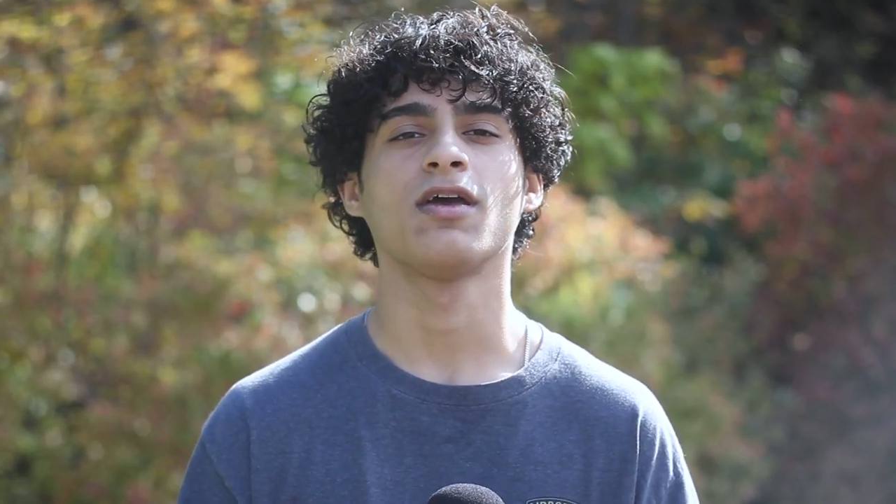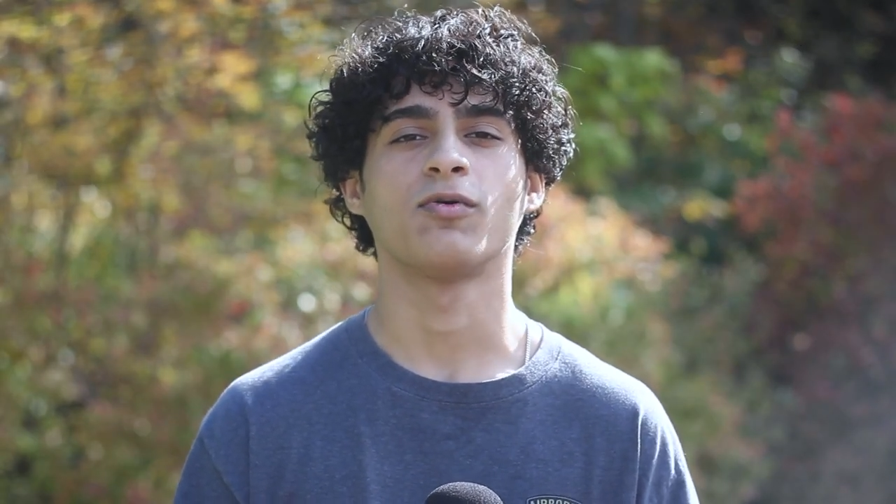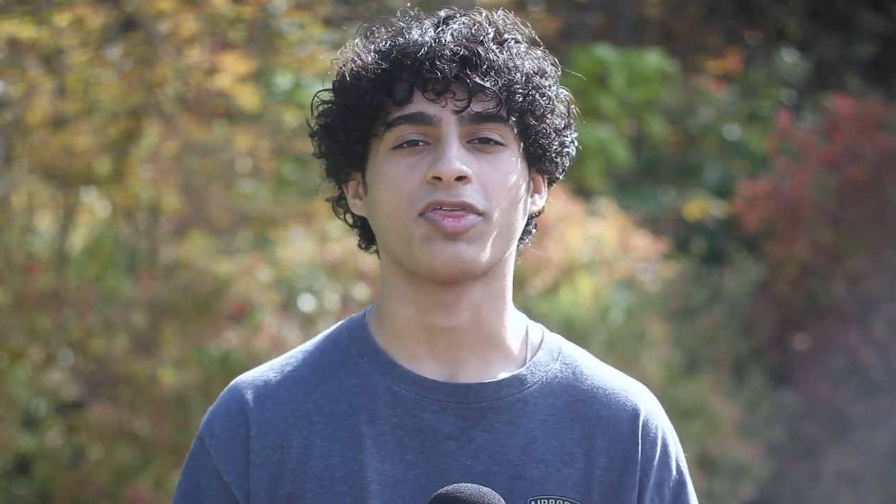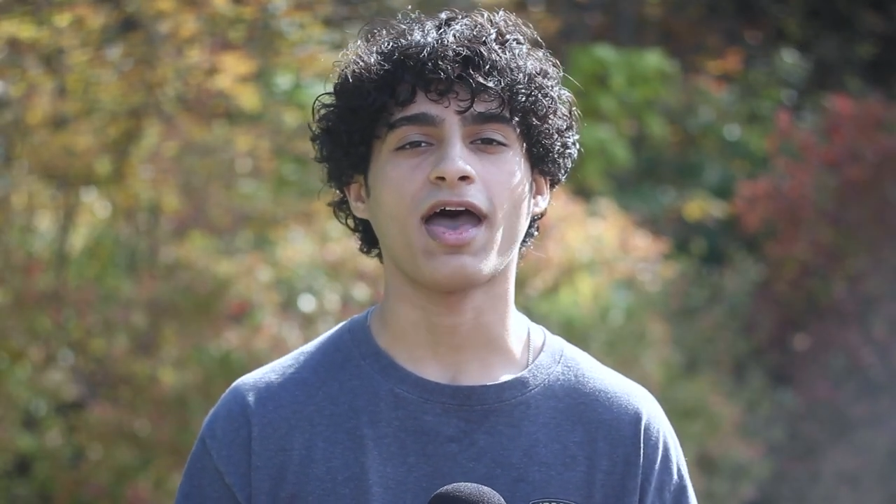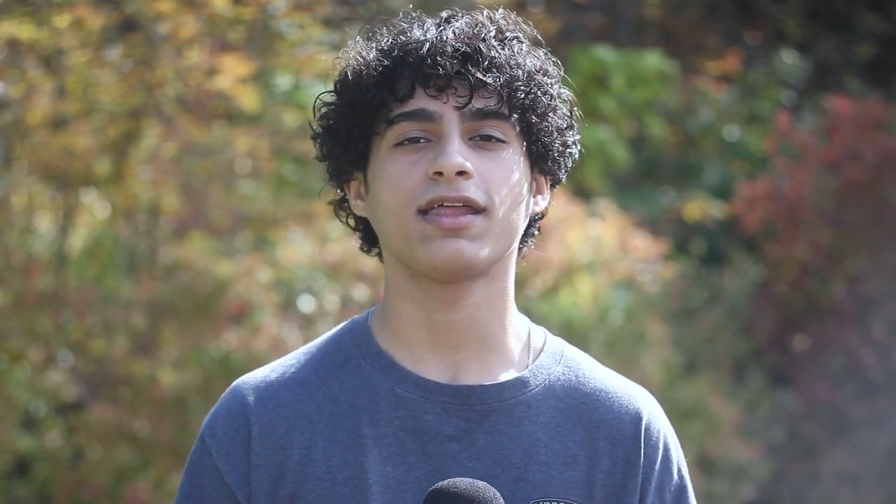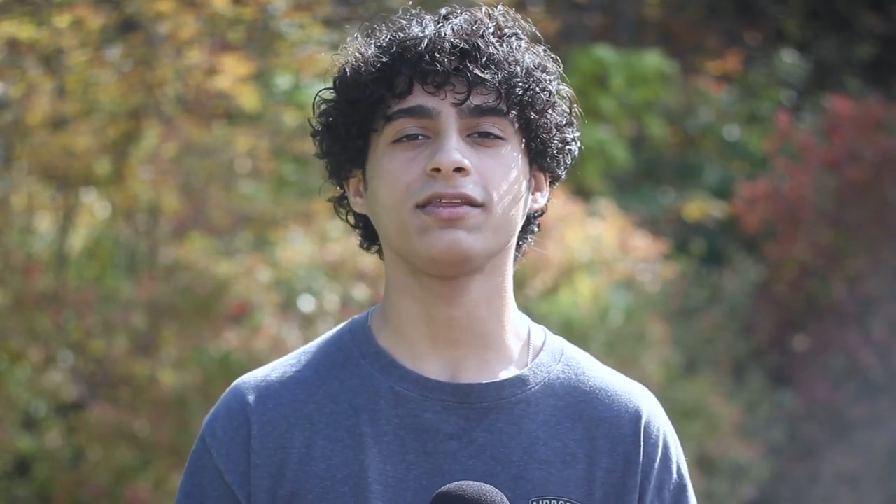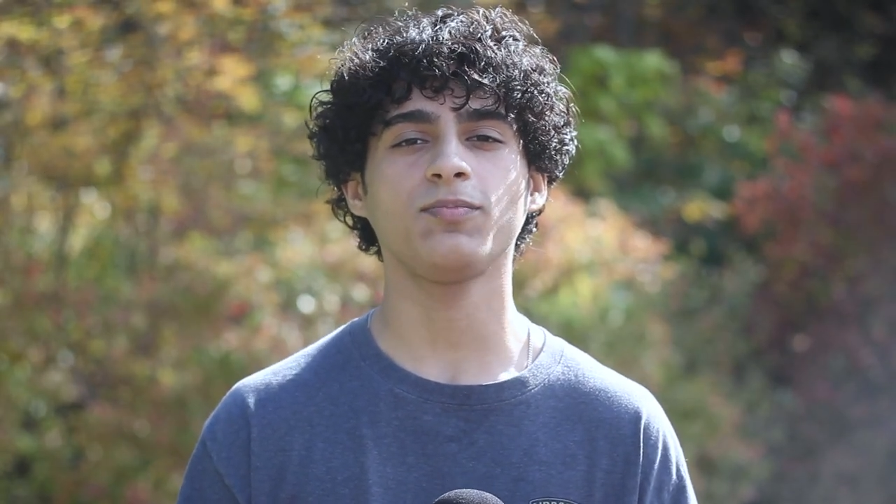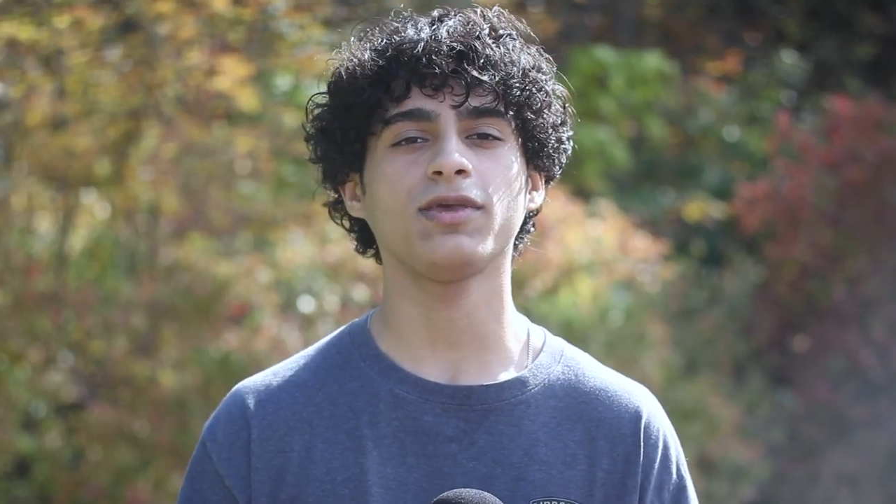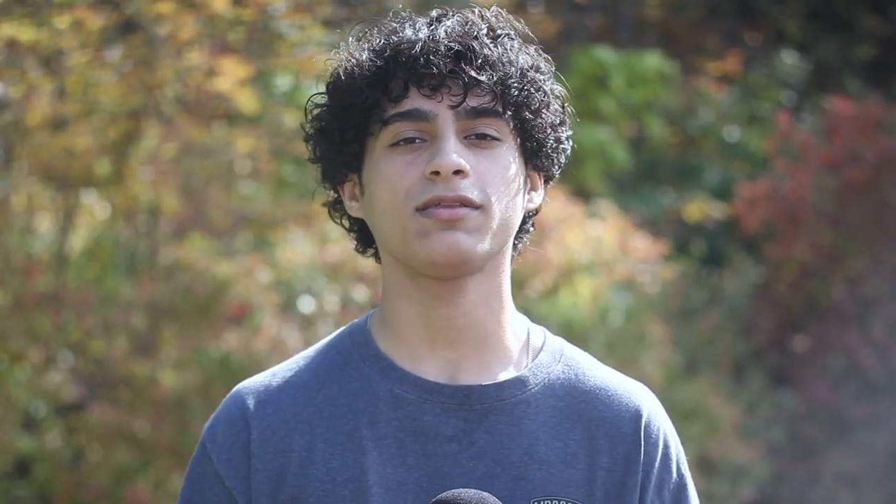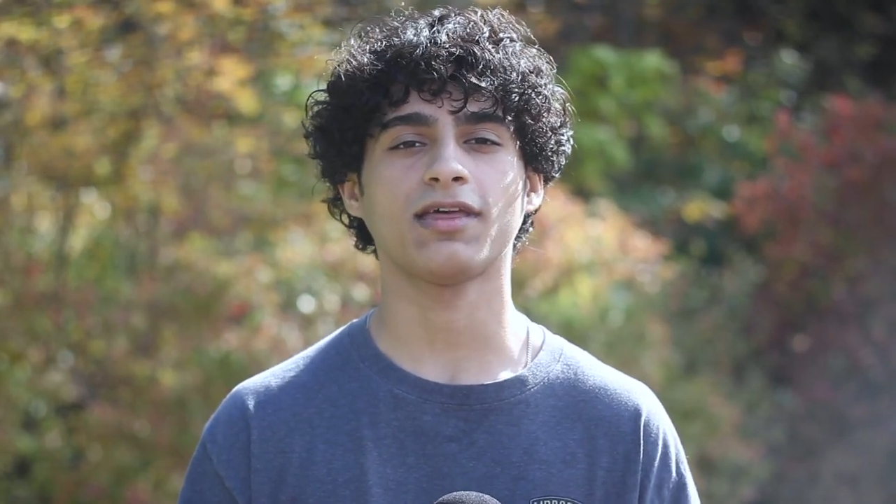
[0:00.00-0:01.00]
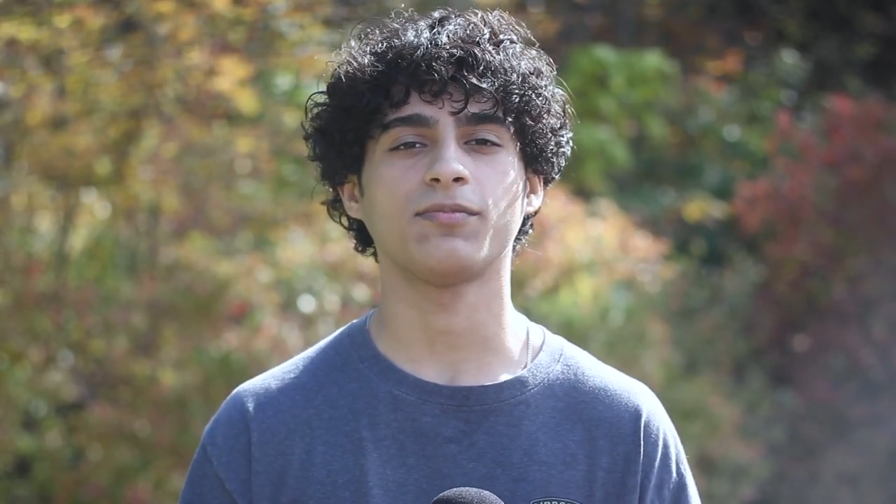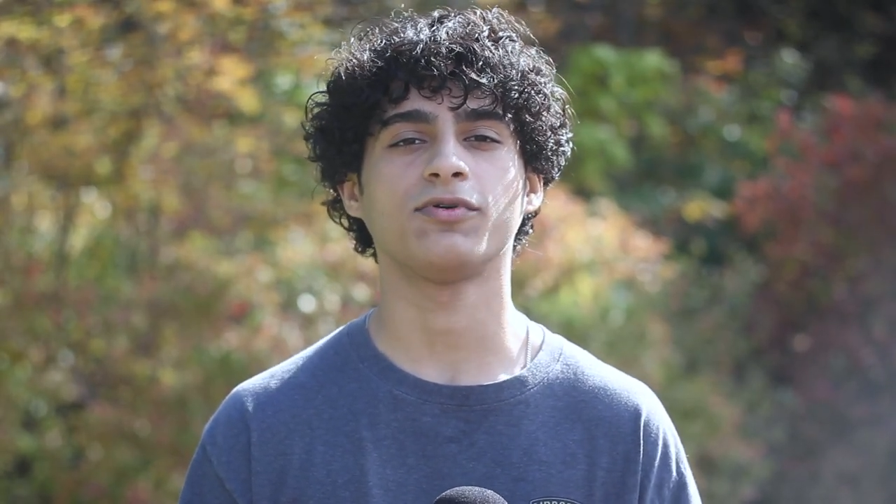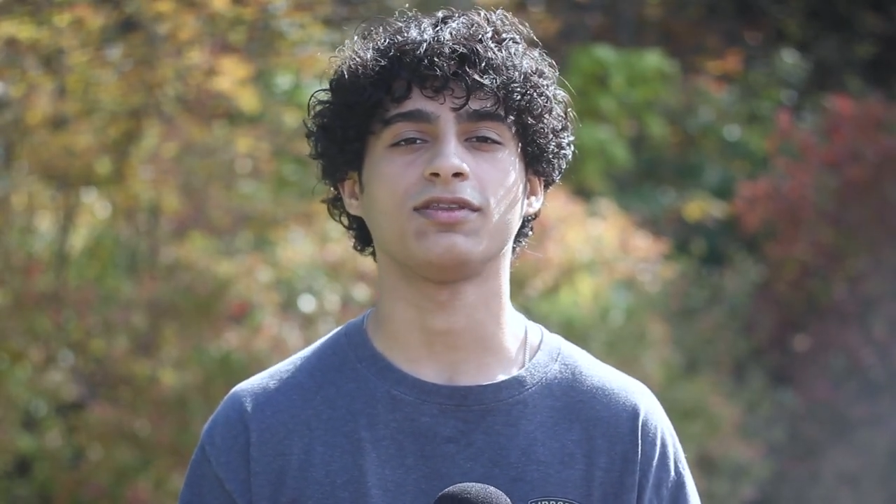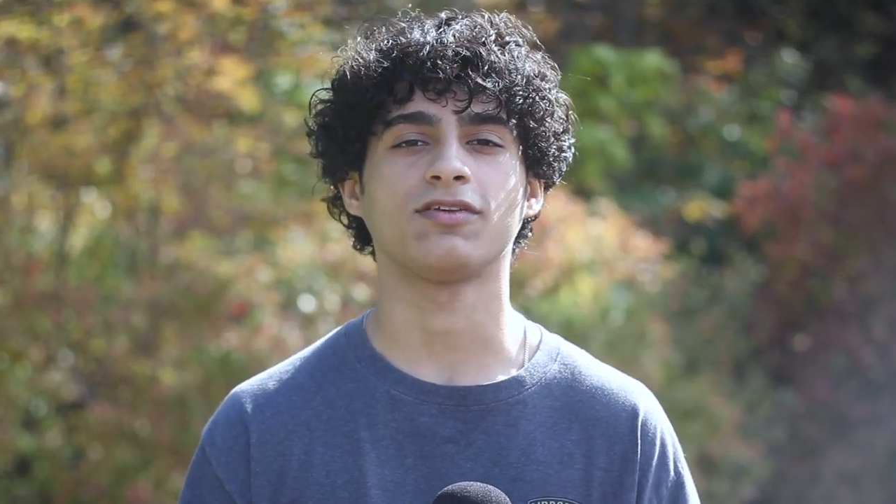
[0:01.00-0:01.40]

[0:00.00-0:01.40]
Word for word: with Hadley being labeled the